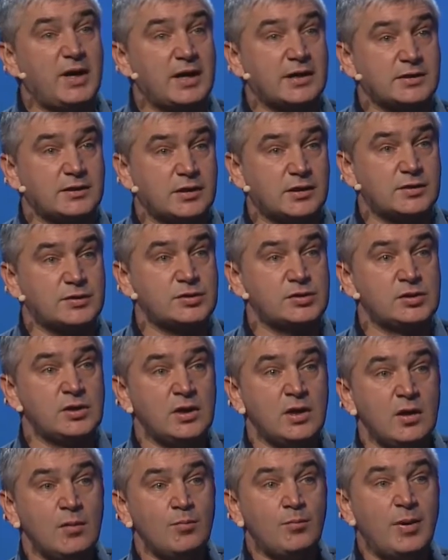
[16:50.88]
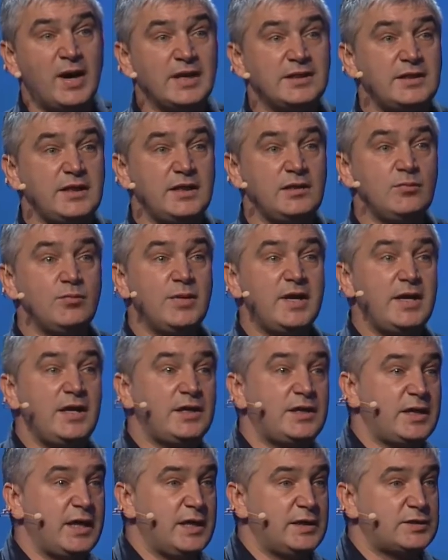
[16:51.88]
partners, but in
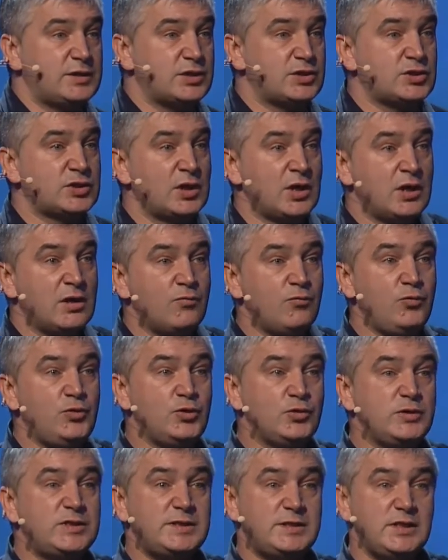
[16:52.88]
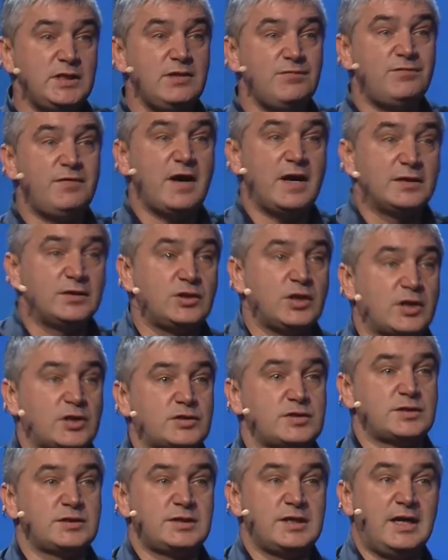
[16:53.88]
many cases, you see
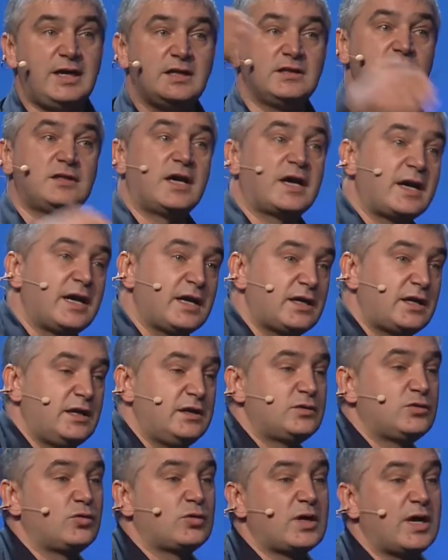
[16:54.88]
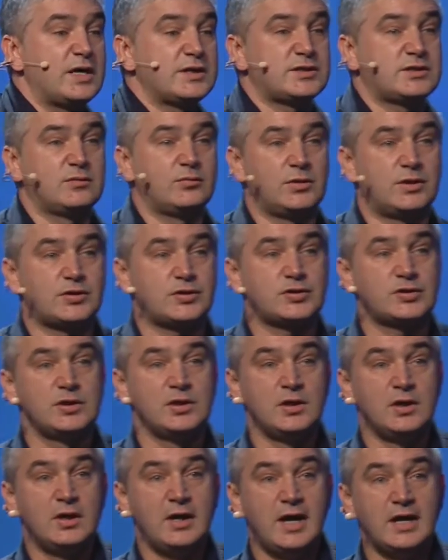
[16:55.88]
vendors selling directly to customers
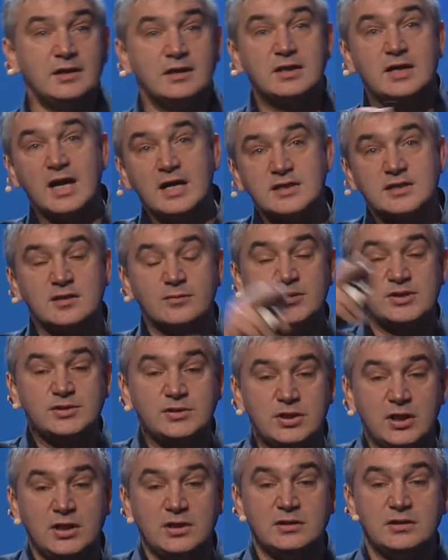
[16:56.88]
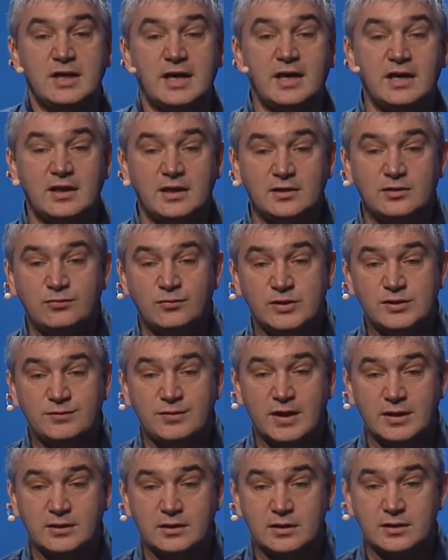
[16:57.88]
and customers dealing directly with
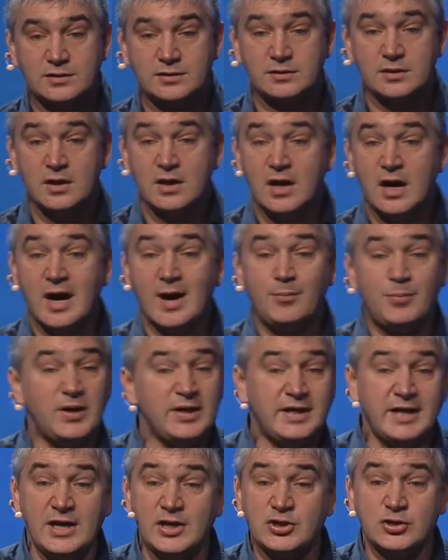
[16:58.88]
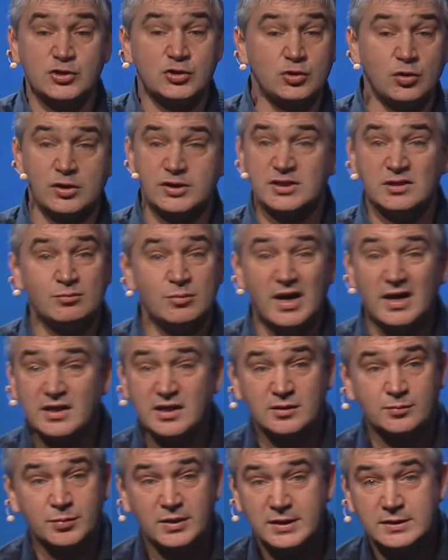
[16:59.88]
vendors. Application stores and
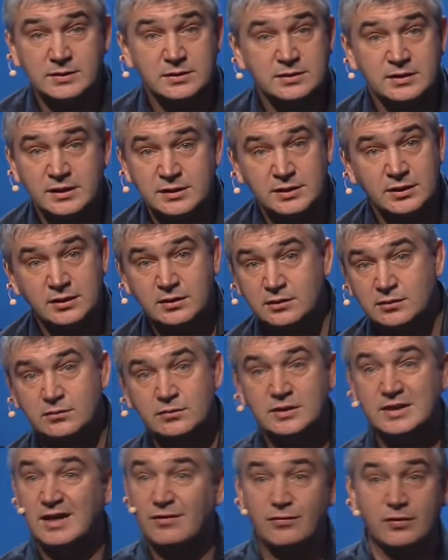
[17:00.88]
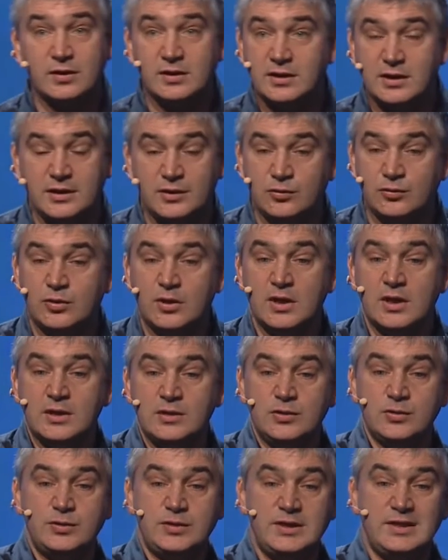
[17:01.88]
marketplaces, I think definitely
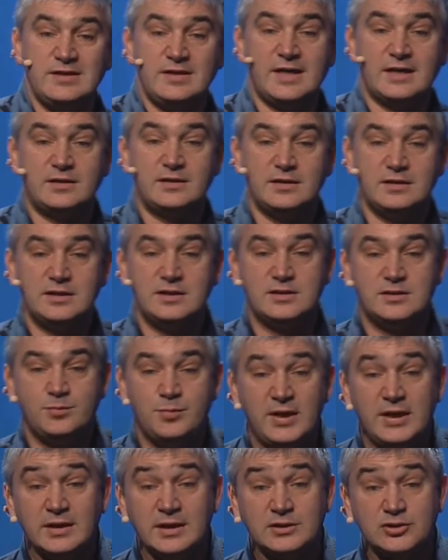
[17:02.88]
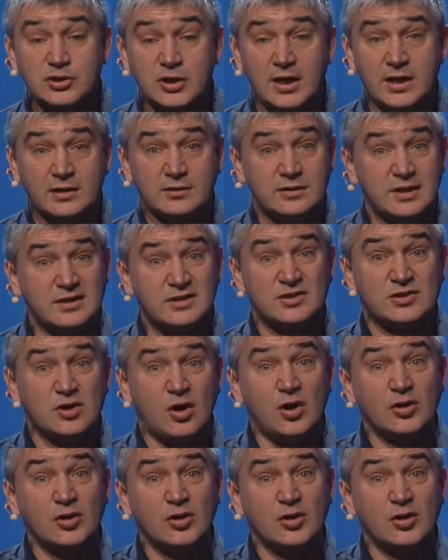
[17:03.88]
you see that this is being a trend, that is